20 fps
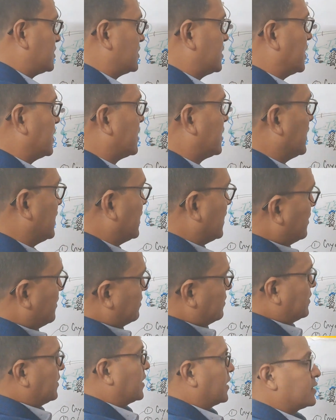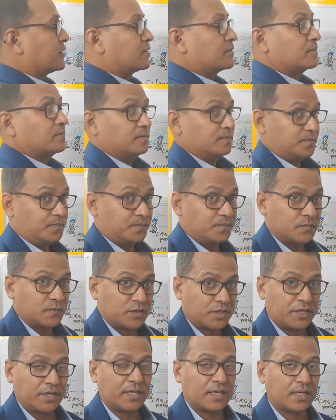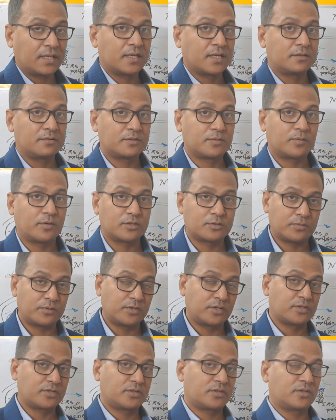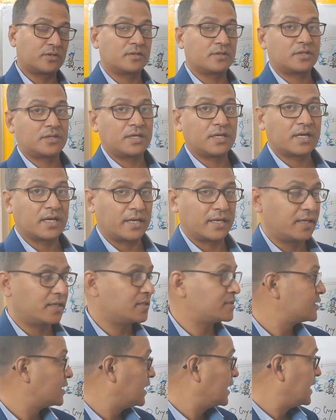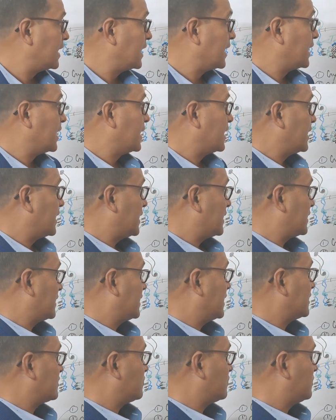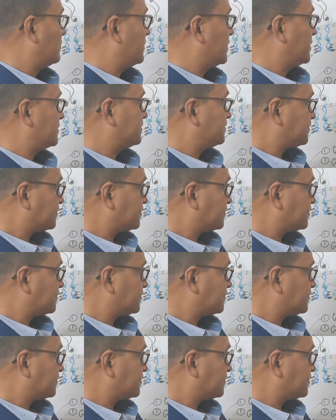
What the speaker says: is that PI3K, that is phosphoinositol 3 kinase, and that will be